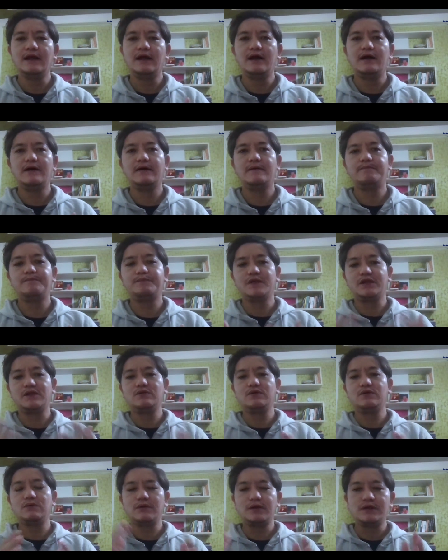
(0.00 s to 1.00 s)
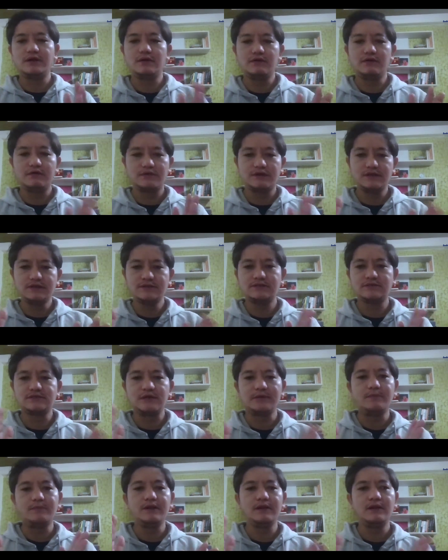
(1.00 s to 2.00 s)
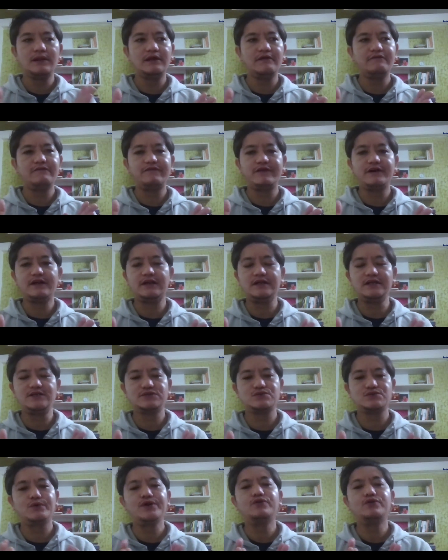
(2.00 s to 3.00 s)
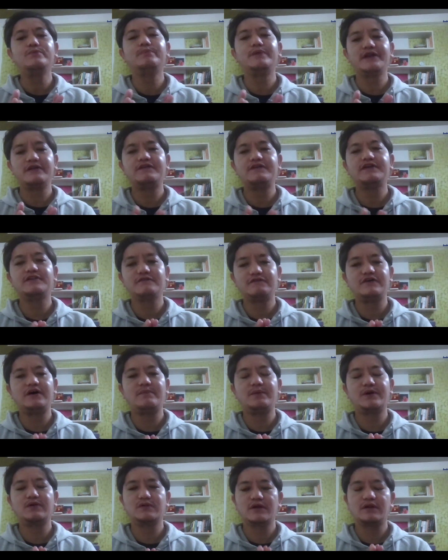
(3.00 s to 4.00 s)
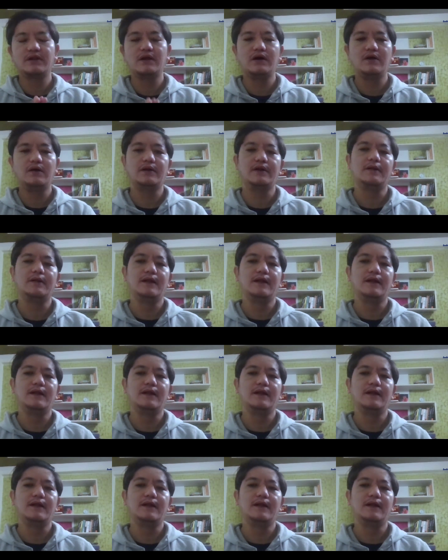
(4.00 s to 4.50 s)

uh, you know, you know, this double effect is going to benefit the farmer in the long run.